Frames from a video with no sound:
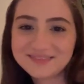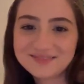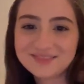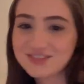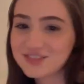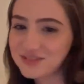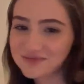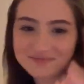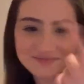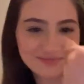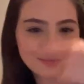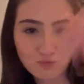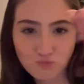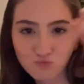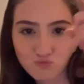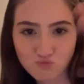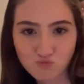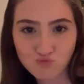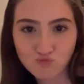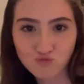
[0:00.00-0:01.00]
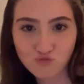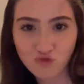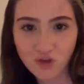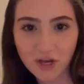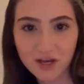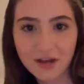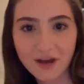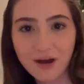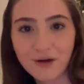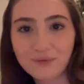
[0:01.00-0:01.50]
Just
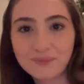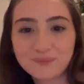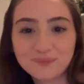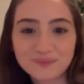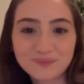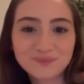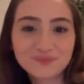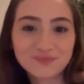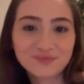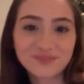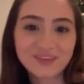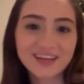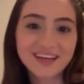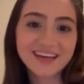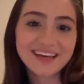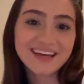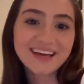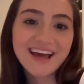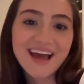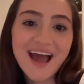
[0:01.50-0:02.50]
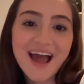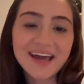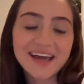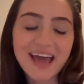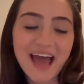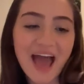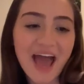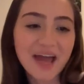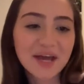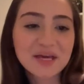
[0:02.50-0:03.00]
go.
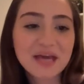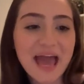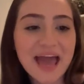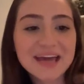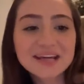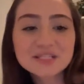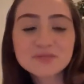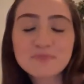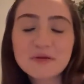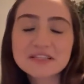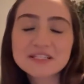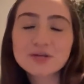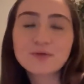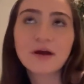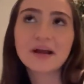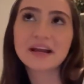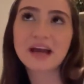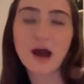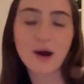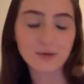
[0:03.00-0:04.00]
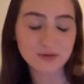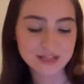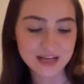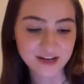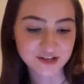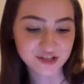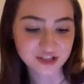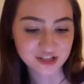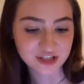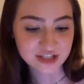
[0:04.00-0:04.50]
Okay, Kay is busy right now. I was
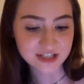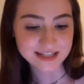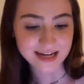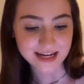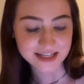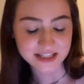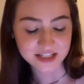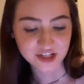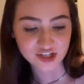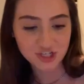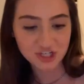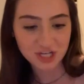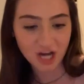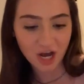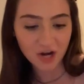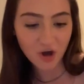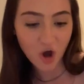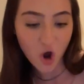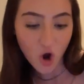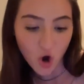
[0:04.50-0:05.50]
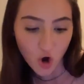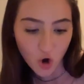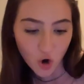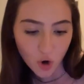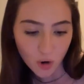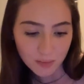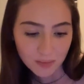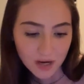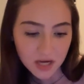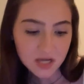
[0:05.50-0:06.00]
actually just texting her. She's not
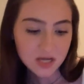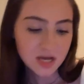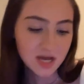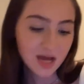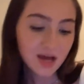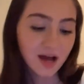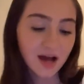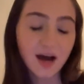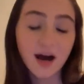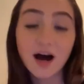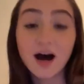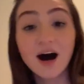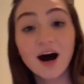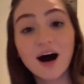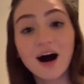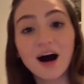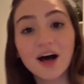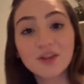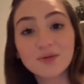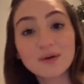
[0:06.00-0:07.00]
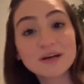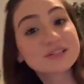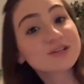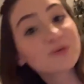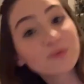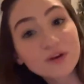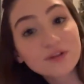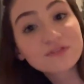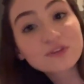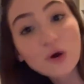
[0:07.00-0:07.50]
home. Otherwise,
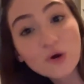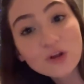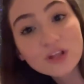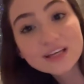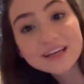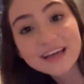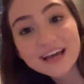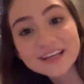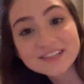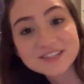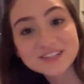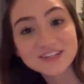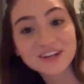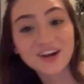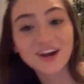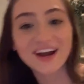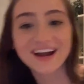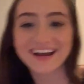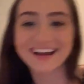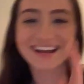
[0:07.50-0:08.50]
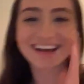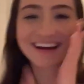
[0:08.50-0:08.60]
I would have totally guested her.